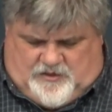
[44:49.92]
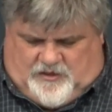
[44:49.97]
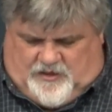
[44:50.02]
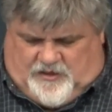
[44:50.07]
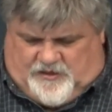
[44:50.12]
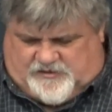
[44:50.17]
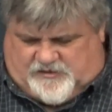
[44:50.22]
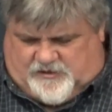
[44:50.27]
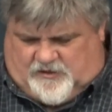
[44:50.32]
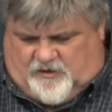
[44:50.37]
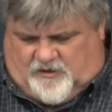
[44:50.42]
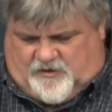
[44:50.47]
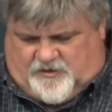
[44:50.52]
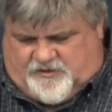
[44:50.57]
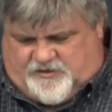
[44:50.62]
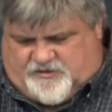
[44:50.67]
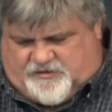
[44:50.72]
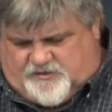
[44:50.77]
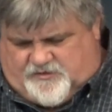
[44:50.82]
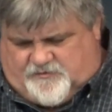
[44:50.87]
as long
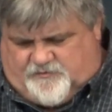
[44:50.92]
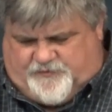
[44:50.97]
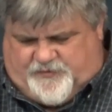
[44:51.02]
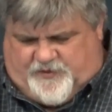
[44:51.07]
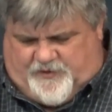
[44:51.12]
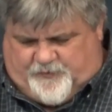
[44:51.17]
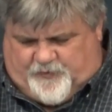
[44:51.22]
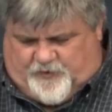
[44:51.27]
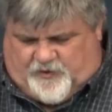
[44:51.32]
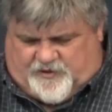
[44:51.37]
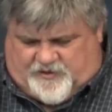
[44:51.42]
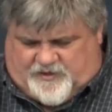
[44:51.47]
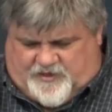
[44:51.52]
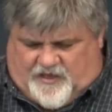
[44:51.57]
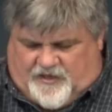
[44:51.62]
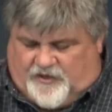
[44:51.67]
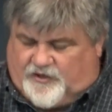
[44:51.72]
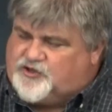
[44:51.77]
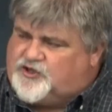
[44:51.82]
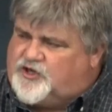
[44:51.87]
as people
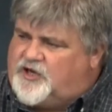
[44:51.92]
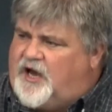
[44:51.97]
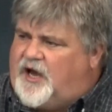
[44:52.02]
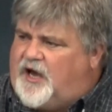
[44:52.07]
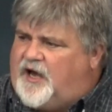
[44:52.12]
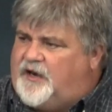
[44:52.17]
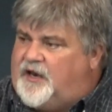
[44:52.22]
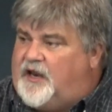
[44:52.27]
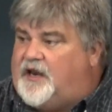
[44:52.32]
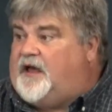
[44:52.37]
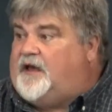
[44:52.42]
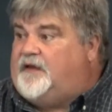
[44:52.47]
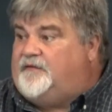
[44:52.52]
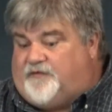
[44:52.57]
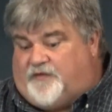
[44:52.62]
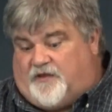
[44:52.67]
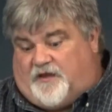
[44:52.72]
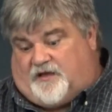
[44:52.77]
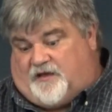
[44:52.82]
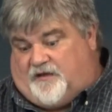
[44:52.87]
acknowledge God. And I
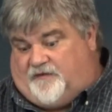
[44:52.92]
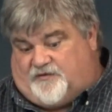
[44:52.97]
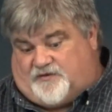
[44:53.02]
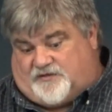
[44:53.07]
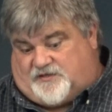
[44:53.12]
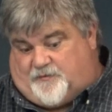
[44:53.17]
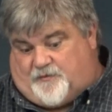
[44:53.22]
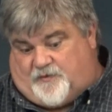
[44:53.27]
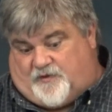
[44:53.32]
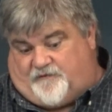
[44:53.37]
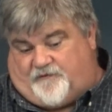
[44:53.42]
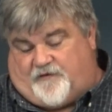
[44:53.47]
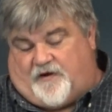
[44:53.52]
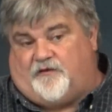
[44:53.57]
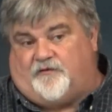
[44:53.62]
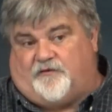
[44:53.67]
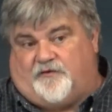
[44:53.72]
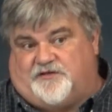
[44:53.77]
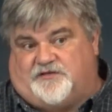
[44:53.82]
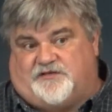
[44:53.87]
think even some of the
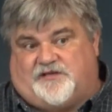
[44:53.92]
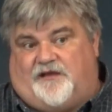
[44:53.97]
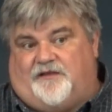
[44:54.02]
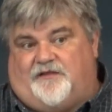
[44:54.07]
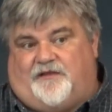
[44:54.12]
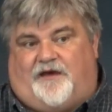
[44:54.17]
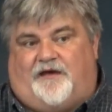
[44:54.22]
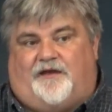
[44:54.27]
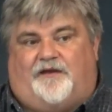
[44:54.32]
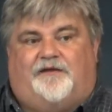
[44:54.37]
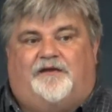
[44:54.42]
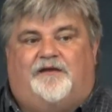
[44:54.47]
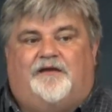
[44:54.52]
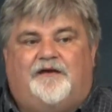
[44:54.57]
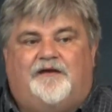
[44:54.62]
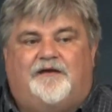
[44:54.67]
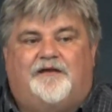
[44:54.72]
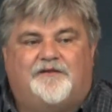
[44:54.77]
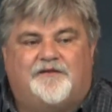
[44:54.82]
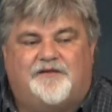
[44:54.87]
founders said that.
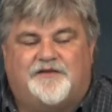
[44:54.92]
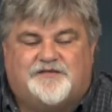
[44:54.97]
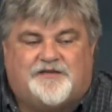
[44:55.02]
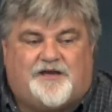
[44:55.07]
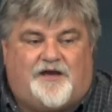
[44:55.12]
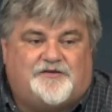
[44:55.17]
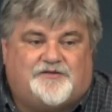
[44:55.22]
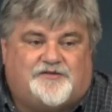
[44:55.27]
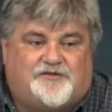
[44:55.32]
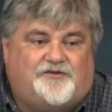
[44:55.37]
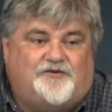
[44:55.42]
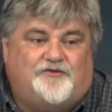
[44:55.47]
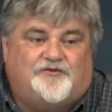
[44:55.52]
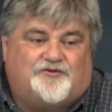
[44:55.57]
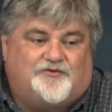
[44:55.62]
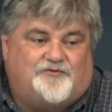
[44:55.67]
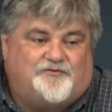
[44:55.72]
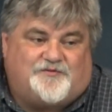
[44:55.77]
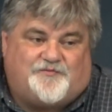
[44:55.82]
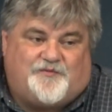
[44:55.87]
This
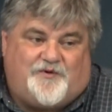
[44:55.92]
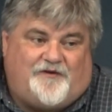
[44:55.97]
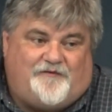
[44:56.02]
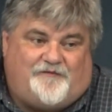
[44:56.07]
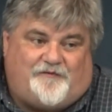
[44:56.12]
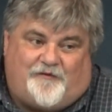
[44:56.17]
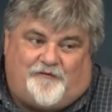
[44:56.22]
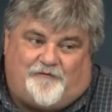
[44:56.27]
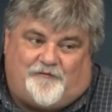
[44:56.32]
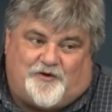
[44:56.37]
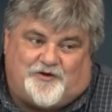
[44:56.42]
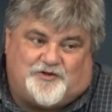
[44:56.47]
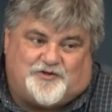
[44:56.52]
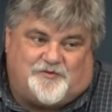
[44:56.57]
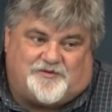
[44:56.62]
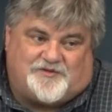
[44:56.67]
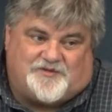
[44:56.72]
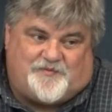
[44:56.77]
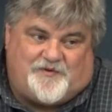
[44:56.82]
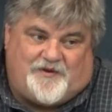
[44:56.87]
Constitution was made for a
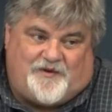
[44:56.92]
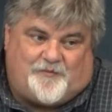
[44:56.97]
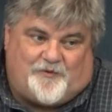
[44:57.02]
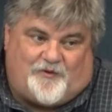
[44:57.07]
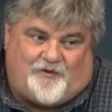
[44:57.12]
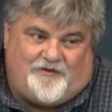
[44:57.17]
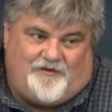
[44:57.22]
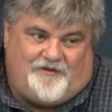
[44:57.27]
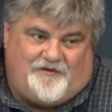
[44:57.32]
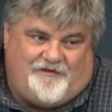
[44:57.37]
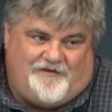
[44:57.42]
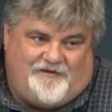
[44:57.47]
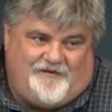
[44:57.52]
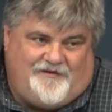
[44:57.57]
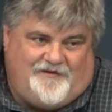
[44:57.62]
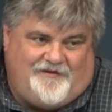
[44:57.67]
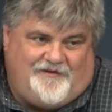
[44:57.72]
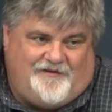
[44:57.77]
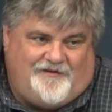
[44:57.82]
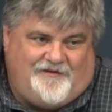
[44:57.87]
virtuous people.
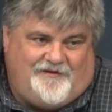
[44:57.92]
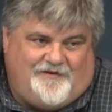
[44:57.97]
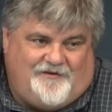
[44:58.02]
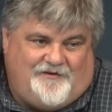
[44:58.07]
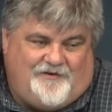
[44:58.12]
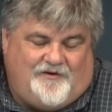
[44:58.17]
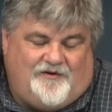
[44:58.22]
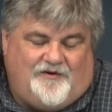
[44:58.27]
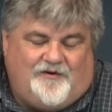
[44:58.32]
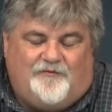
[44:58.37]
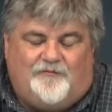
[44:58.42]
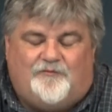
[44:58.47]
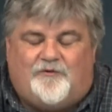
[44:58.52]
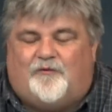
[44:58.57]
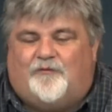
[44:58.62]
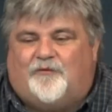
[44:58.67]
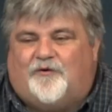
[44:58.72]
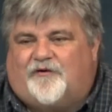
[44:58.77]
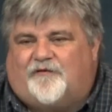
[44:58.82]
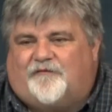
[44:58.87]

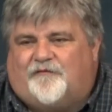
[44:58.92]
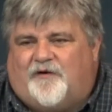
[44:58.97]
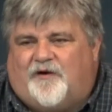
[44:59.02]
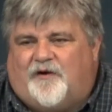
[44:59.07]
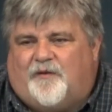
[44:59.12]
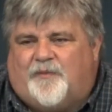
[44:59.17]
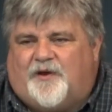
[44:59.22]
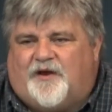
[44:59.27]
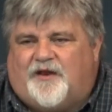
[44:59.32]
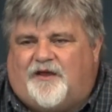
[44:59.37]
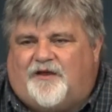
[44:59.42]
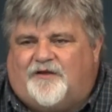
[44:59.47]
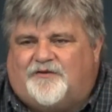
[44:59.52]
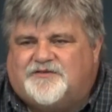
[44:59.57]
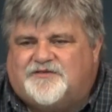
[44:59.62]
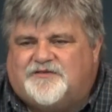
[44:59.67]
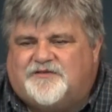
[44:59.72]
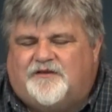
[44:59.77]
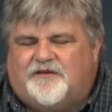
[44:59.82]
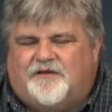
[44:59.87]
Won't work for anybody
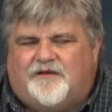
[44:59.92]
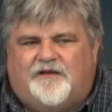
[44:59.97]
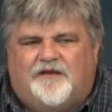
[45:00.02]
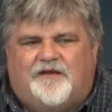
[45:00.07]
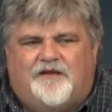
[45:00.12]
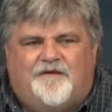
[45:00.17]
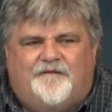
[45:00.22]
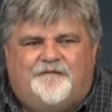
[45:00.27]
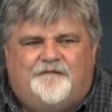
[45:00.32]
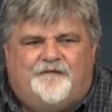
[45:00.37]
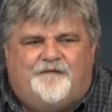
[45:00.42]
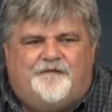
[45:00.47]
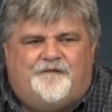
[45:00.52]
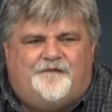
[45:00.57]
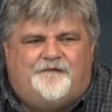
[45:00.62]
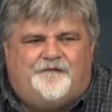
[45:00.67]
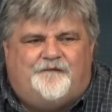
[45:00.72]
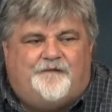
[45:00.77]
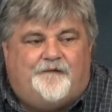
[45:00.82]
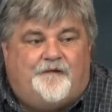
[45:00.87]
else.
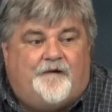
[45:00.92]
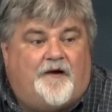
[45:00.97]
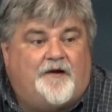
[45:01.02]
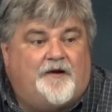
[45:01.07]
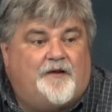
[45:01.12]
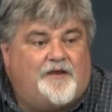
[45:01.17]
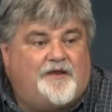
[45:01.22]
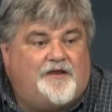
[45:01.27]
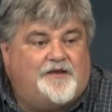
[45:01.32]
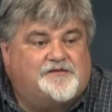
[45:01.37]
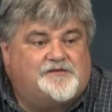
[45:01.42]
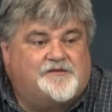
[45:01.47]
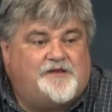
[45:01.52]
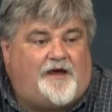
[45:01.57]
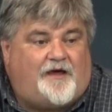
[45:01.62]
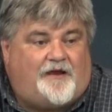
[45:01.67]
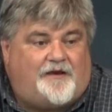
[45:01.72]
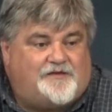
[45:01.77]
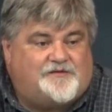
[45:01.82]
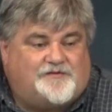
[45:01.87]
it's
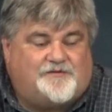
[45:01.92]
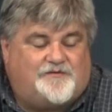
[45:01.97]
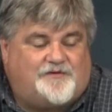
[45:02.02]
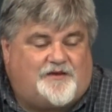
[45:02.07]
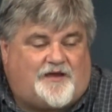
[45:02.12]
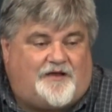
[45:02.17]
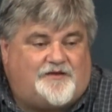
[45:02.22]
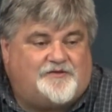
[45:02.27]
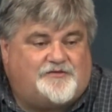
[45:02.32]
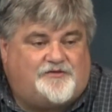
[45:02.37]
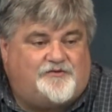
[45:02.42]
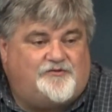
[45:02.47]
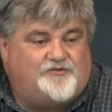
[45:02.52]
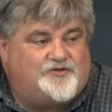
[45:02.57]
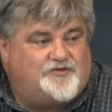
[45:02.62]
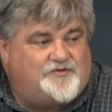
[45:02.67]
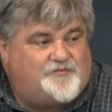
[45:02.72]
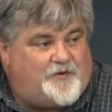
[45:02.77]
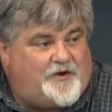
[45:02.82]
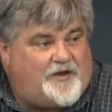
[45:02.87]
not. It's the
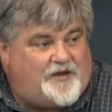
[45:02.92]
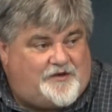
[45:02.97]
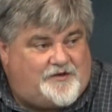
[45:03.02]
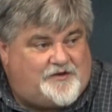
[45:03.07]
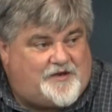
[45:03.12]
Constitution's breaking